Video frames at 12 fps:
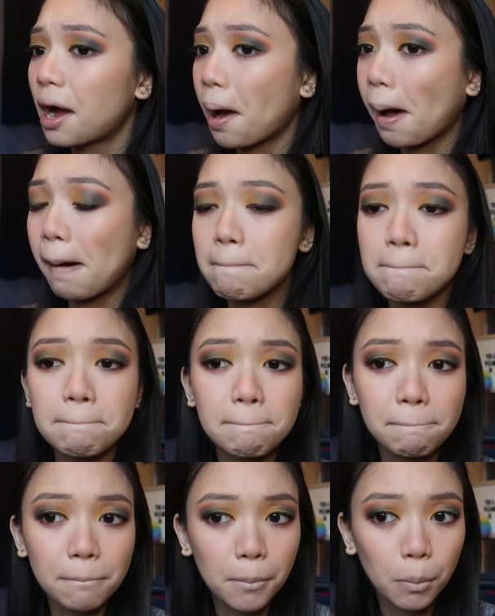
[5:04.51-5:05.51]

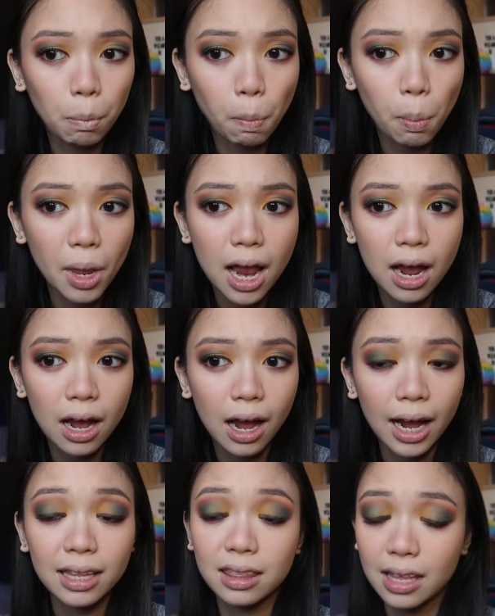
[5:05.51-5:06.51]

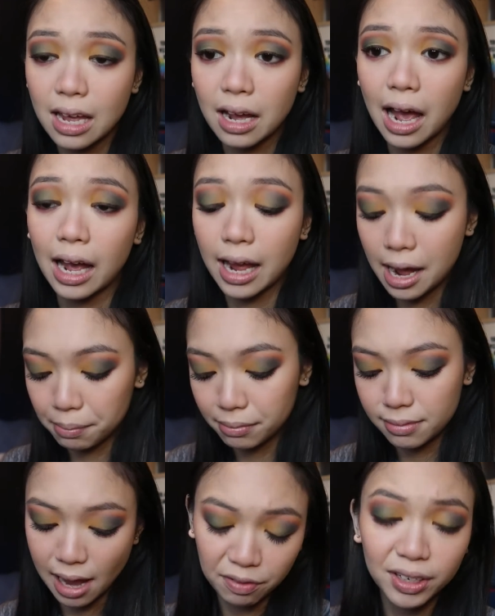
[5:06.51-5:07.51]
I think I
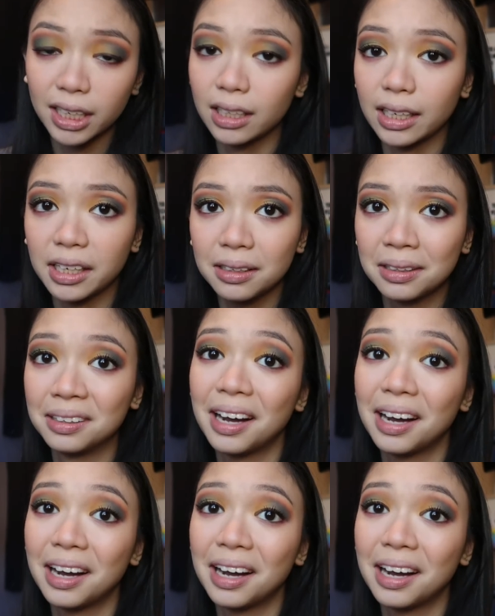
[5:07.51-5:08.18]
am definitely